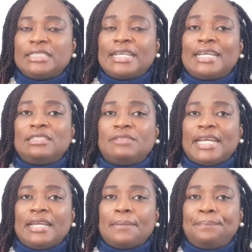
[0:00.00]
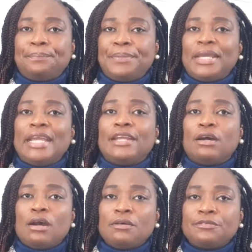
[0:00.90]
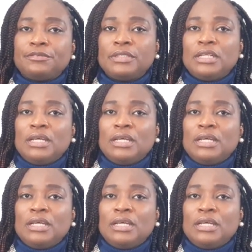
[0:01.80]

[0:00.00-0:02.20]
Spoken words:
they kind of like paid off,